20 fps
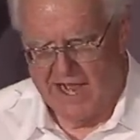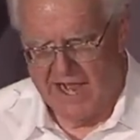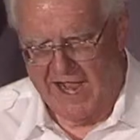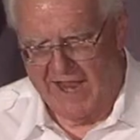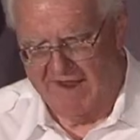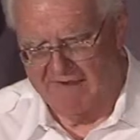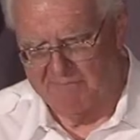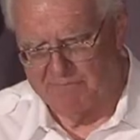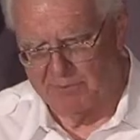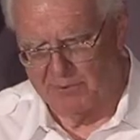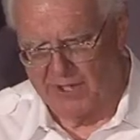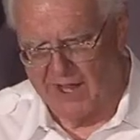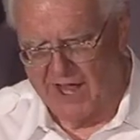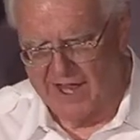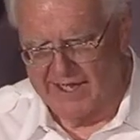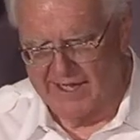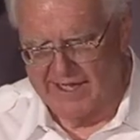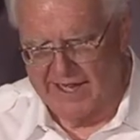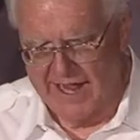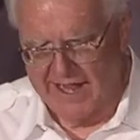I have
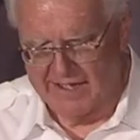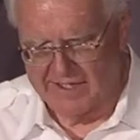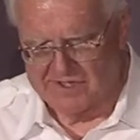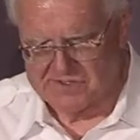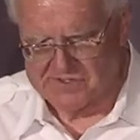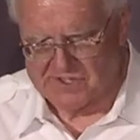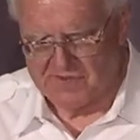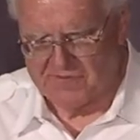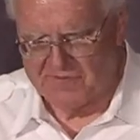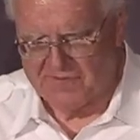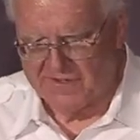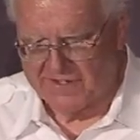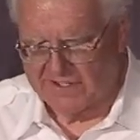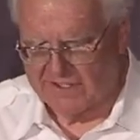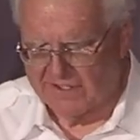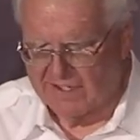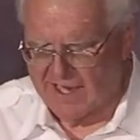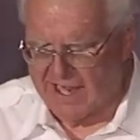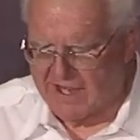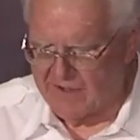blotted out as a thick
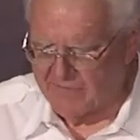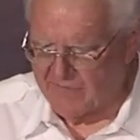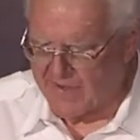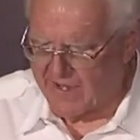cloud